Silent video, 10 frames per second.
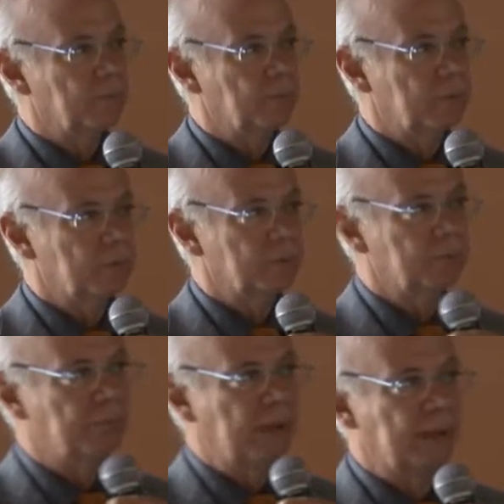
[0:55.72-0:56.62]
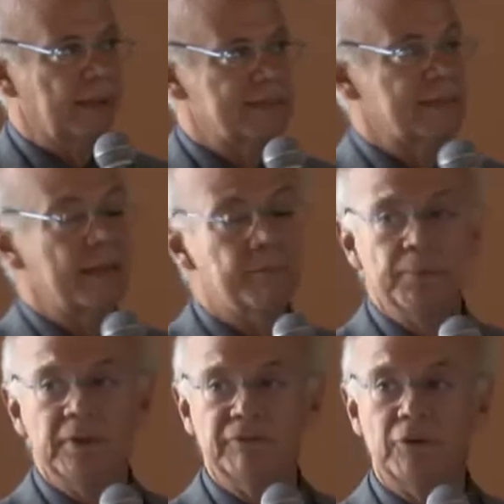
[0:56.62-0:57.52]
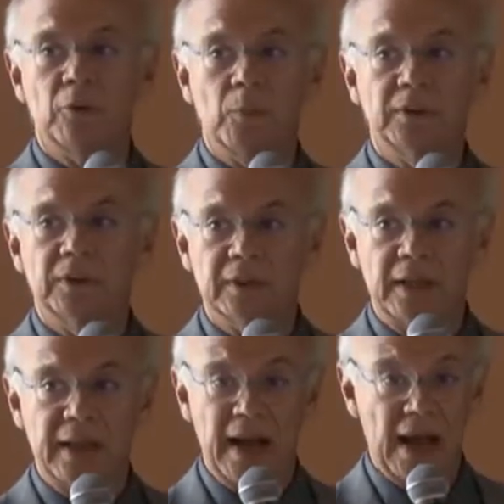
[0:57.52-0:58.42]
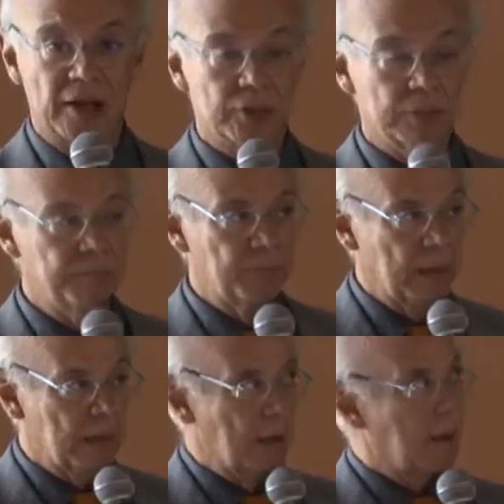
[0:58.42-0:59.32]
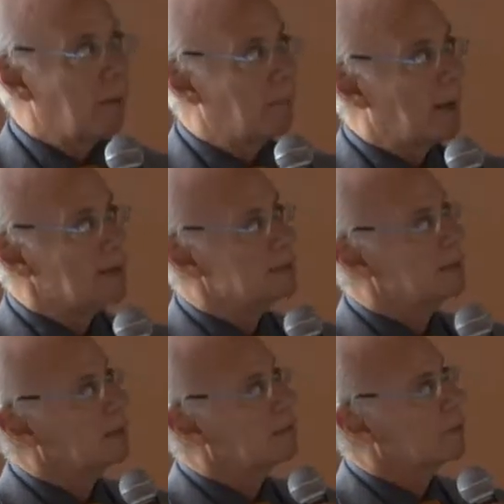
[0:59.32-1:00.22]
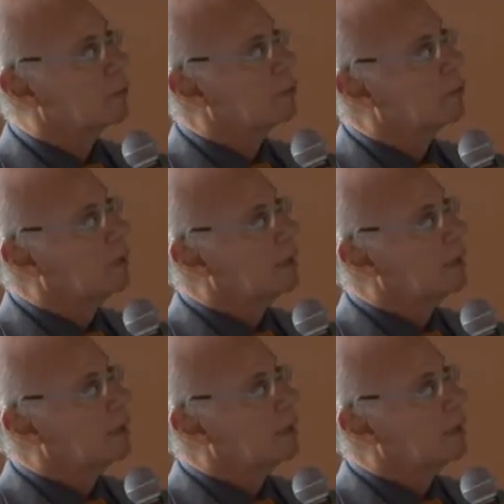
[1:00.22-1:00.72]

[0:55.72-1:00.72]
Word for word: we could make a step forward in that direction, passing through